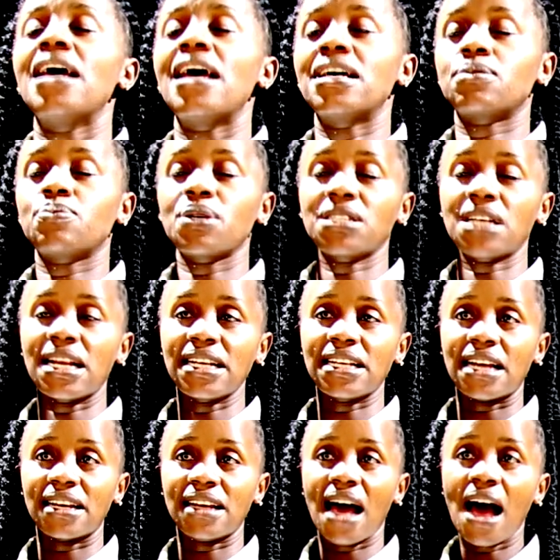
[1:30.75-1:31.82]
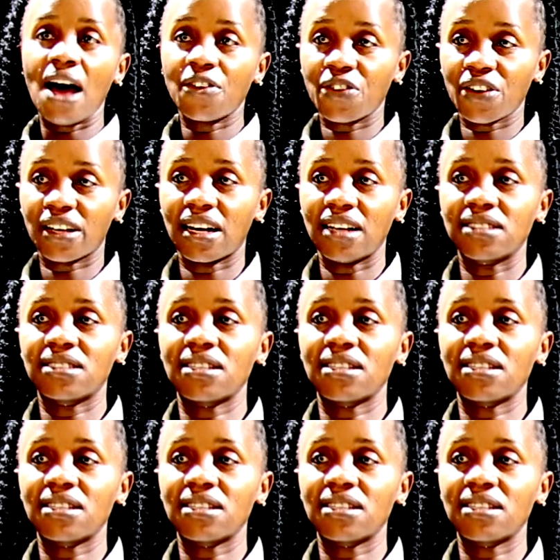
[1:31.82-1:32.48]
especially in an African